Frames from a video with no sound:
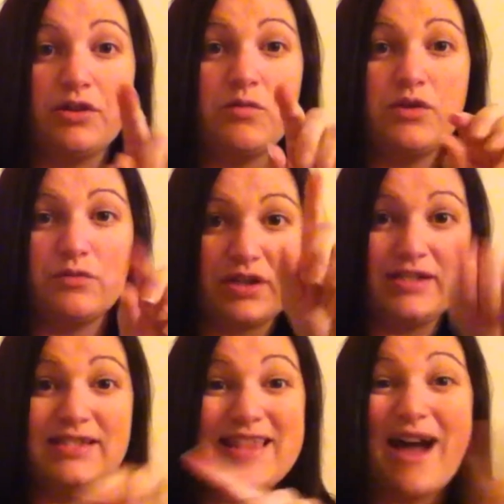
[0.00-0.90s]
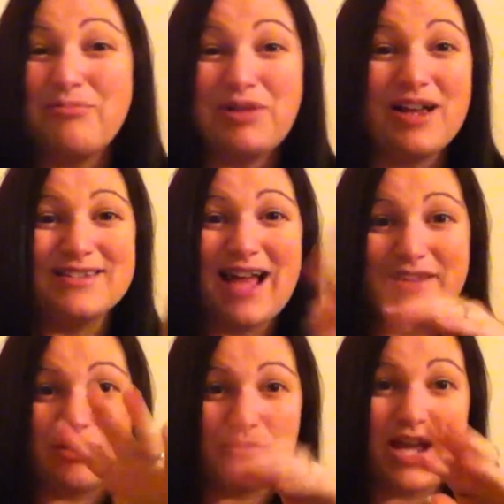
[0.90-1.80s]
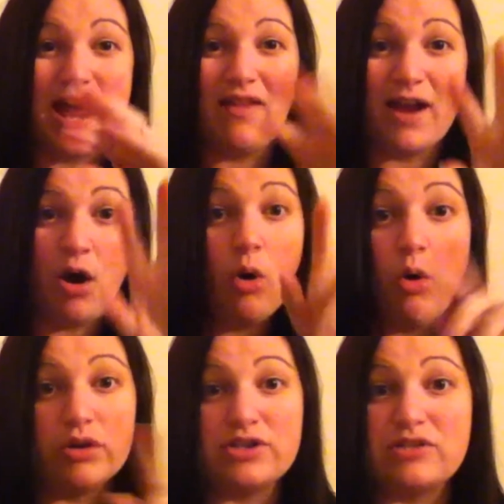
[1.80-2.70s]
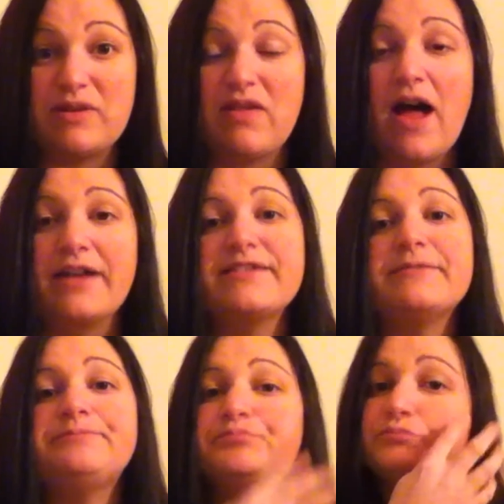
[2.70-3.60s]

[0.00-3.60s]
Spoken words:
You wouldn't really see that plus sign. There'd be kind of like a hole. It'd just be lines.